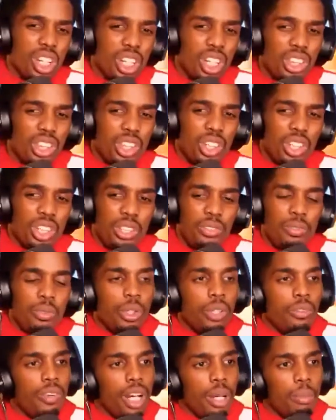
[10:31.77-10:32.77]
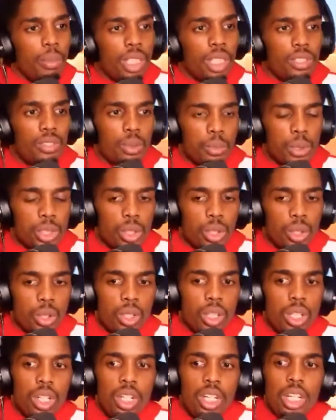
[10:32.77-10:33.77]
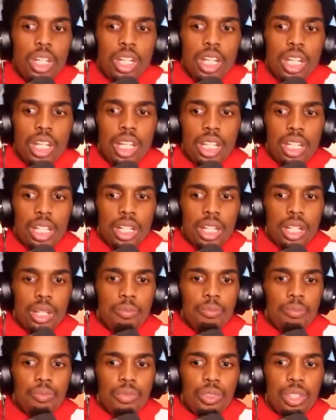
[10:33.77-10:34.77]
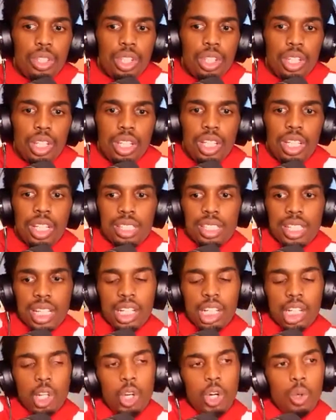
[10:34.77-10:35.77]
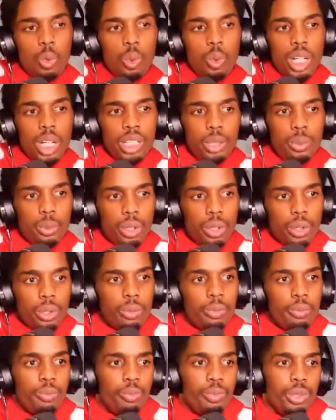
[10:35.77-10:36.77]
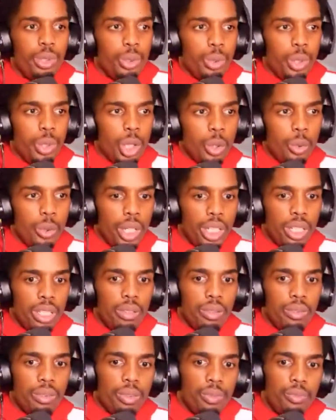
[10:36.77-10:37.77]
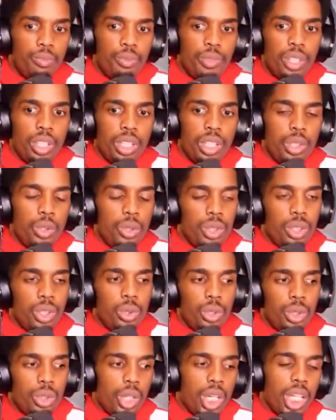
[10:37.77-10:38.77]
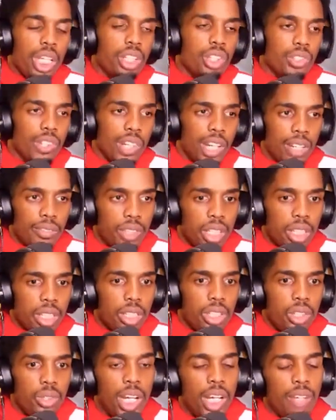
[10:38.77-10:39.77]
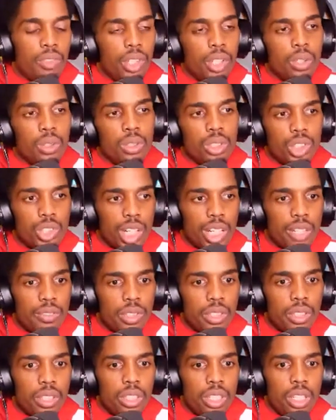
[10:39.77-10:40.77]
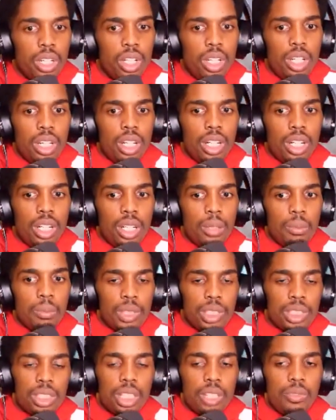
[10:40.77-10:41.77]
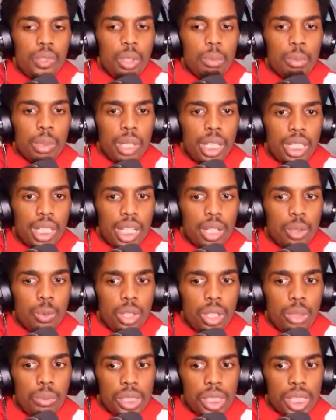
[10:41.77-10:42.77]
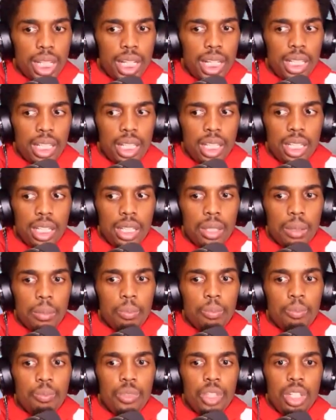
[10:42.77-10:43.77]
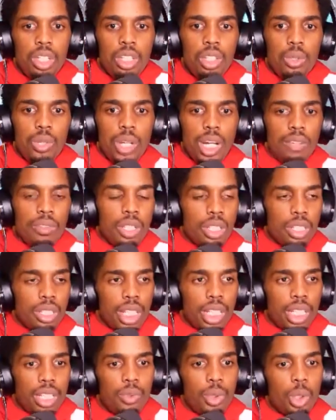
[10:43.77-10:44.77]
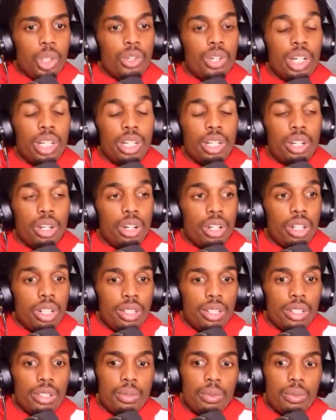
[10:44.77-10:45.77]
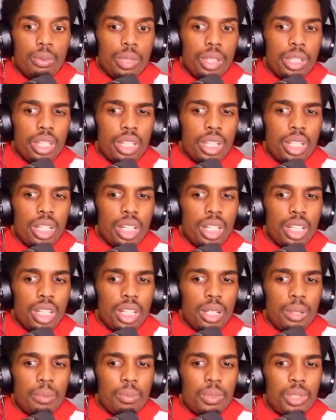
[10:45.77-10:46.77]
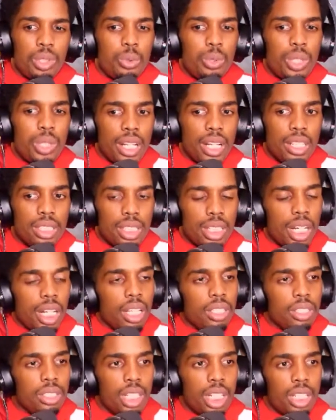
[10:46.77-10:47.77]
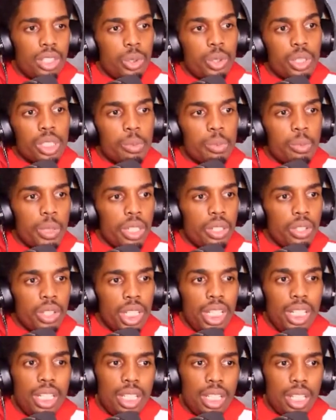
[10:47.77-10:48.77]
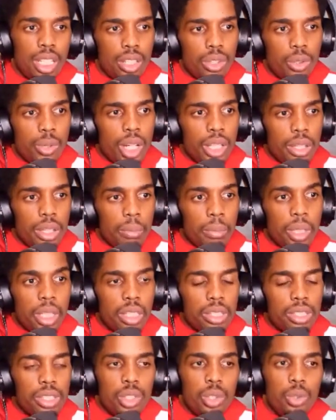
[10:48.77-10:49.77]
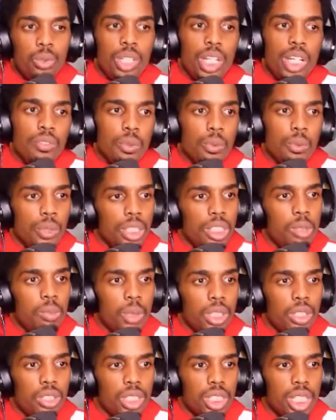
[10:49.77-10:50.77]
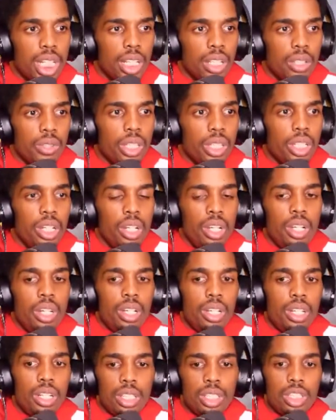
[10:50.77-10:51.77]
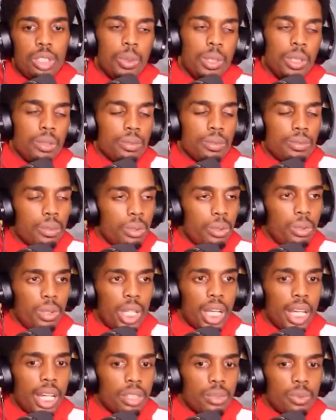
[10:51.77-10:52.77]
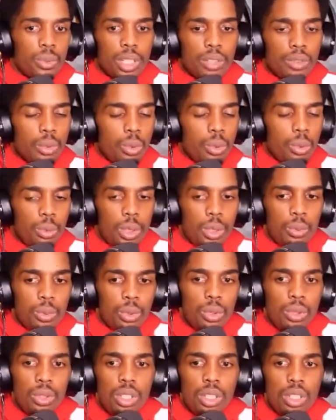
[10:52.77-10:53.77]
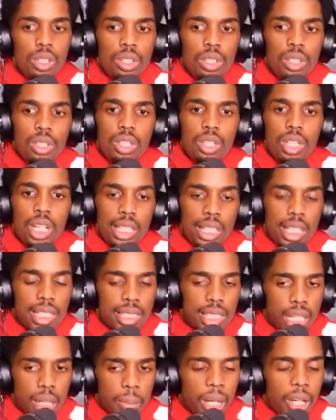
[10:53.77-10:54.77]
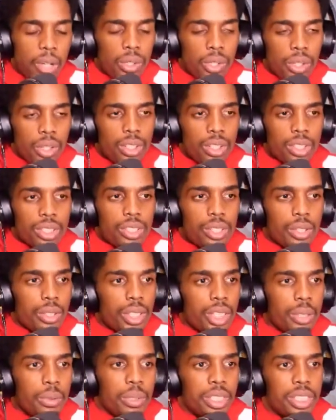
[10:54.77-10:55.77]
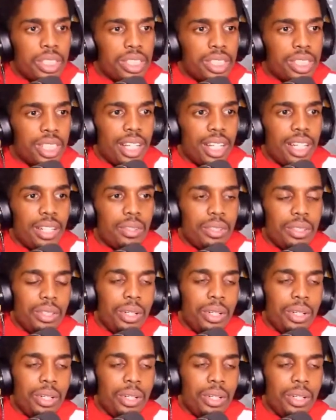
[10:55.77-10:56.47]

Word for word: 30 45 minutes from Seoul. And um it's like a long windy road. You go in. You you you can't drive there. You have your own driver um, just to give you the breakdown of what it was like um, you have a they give you a credit card uh, with um, $2000 that you can spend on anything throughout the month so you never really spend your salary uh, you spend on food gas whatever at that time alcohol so it was just like you know